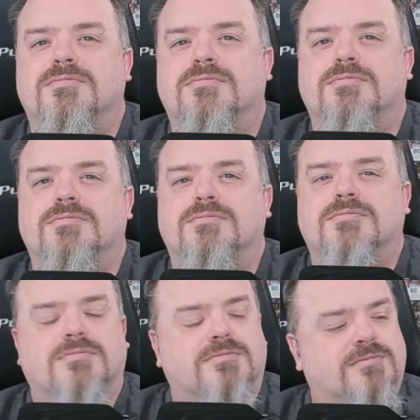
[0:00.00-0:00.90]

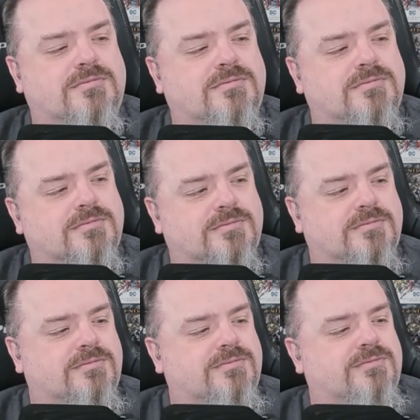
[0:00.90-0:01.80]

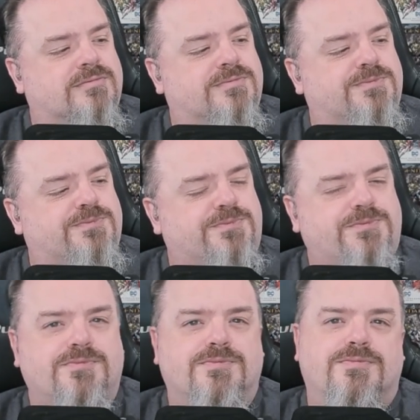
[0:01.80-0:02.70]

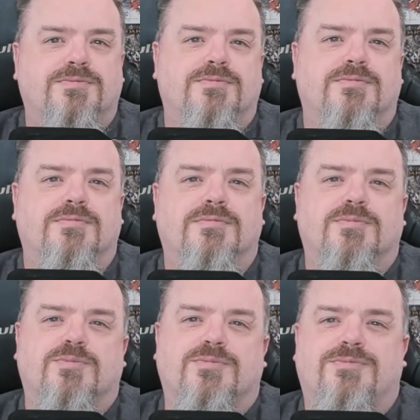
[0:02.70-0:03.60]

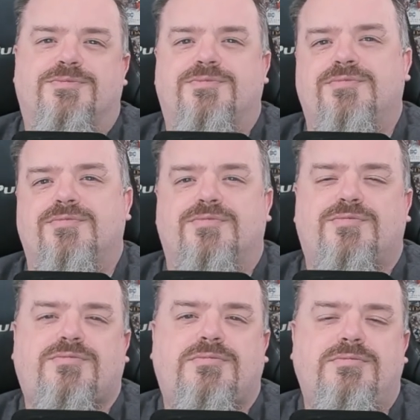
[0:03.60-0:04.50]

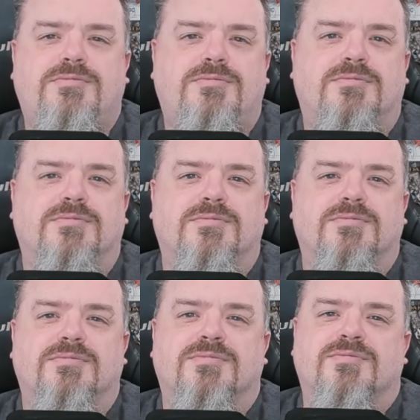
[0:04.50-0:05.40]

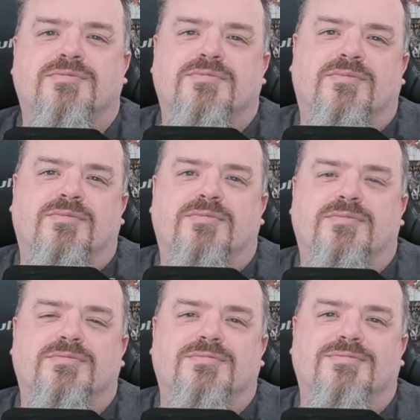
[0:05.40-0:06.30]

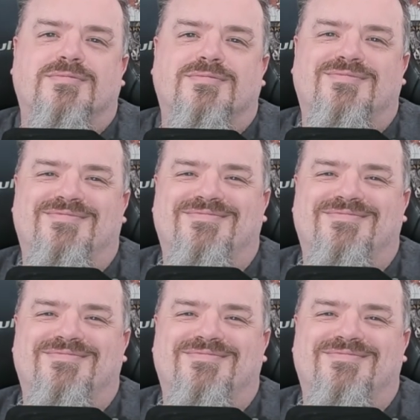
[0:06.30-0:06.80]
The person shown says nothing.